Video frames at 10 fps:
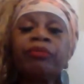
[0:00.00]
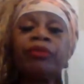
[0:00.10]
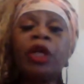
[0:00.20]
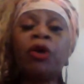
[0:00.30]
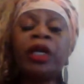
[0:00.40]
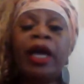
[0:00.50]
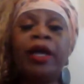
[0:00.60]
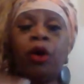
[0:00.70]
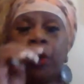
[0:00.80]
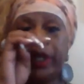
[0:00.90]

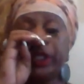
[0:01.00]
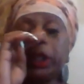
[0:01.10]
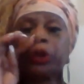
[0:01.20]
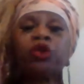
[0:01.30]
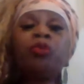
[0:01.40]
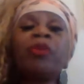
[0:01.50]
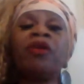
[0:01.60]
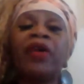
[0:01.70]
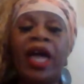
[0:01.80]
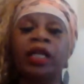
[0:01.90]
okay, or in the group
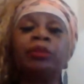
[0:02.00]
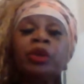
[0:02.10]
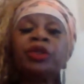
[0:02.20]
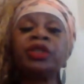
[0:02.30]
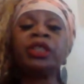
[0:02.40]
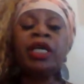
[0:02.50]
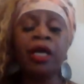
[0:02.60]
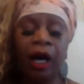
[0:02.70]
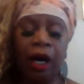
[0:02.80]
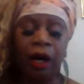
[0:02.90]
of animals,
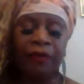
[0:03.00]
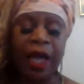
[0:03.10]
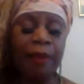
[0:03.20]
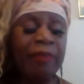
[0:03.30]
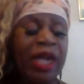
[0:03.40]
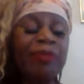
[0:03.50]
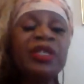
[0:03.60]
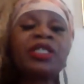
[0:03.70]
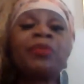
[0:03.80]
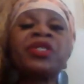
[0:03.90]
that may be
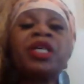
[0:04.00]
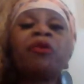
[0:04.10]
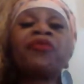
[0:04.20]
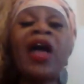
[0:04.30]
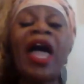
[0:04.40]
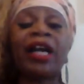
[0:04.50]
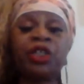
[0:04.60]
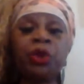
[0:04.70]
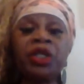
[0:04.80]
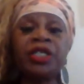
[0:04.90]
some
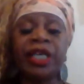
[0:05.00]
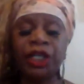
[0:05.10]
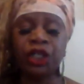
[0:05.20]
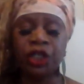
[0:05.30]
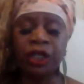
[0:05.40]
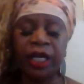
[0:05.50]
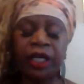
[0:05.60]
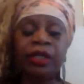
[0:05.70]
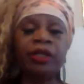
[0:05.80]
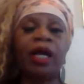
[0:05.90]
self-actualization
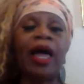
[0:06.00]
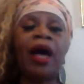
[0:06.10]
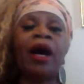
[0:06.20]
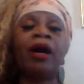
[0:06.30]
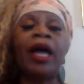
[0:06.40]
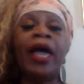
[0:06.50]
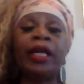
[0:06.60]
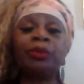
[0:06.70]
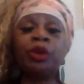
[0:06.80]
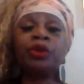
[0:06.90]
in
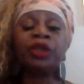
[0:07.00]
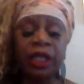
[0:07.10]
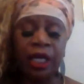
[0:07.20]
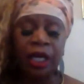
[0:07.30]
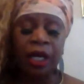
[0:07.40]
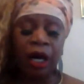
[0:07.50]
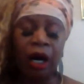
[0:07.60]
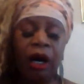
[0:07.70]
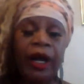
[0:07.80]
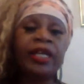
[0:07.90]
animals.
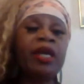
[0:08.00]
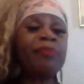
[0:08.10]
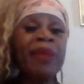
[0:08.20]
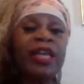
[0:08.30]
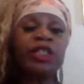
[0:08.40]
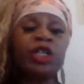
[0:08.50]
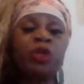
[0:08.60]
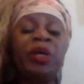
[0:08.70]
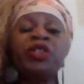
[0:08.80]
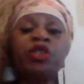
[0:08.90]
And it may
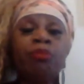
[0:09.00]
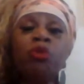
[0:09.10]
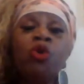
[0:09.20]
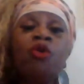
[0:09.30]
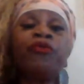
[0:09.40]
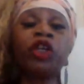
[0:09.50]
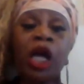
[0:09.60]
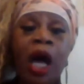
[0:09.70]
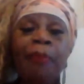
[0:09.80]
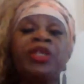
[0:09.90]
just be to move your
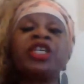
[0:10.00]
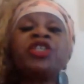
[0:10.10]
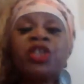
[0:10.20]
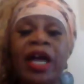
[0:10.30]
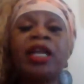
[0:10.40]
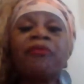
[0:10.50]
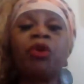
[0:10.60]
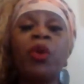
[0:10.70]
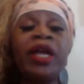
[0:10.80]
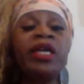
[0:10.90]
competition out of the
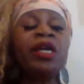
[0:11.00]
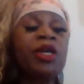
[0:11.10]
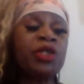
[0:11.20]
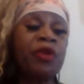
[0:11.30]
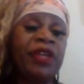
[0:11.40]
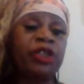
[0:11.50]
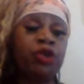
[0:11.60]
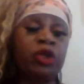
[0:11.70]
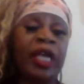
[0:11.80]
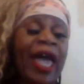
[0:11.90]
way so that
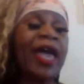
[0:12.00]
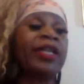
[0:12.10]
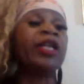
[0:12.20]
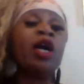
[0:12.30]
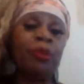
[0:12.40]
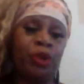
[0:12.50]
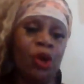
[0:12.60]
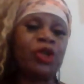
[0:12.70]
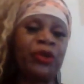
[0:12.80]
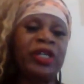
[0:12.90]
you can
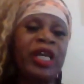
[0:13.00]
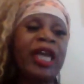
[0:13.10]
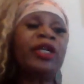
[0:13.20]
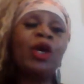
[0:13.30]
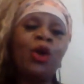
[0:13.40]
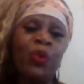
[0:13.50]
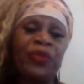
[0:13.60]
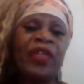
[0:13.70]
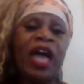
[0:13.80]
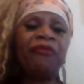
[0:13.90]
procreate
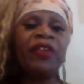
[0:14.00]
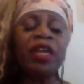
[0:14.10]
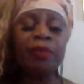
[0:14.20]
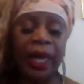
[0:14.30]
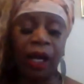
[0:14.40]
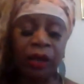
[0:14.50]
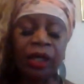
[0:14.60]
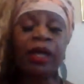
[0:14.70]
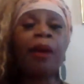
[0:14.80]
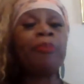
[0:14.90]
with that female.
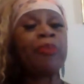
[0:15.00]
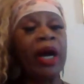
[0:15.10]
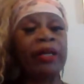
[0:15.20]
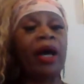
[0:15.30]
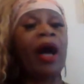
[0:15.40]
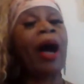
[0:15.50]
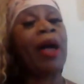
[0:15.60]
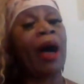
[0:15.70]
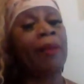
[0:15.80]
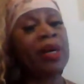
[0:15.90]
But
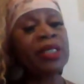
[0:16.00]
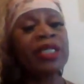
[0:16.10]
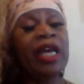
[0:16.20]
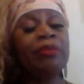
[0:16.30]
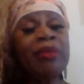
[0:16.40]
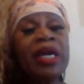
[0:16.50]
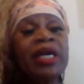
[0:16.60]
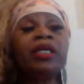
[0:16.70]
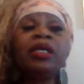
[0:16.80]
I must admit,